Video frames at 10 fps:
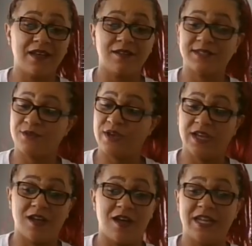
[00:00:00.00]
else
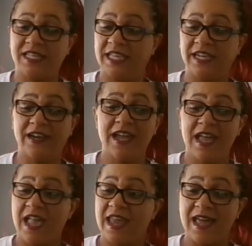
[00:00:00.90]
going on here
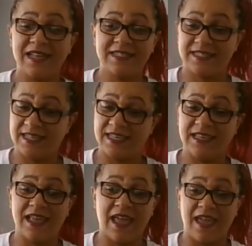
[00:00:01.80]
and I
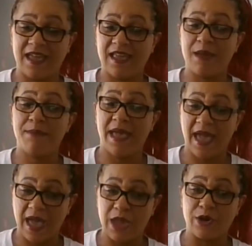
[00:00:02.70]
see a
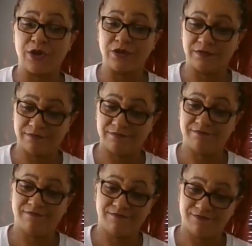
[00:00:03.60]
pattern
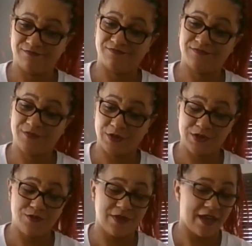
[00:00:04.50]
for
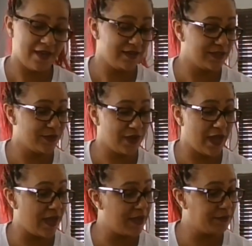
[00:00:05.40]
you guys.
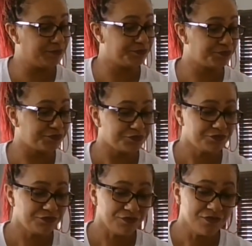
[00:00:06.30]
Okay?
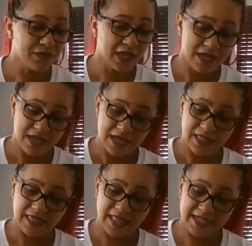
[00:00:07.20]

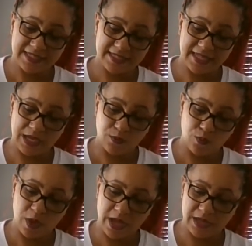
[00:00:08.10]
Let's see
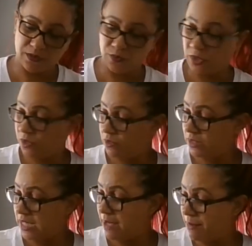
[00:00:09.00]
what will
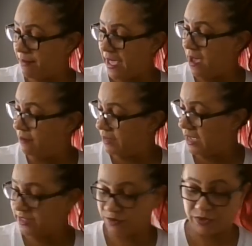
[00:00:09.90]
come about
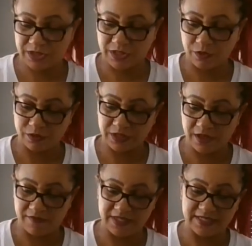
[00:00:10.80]
as a result
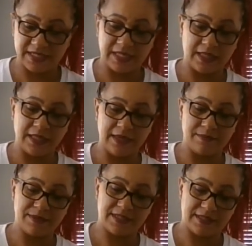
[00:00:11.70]
of this
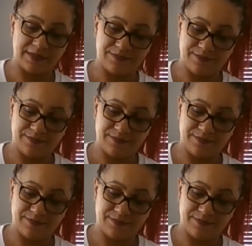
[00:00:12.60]
eclipse.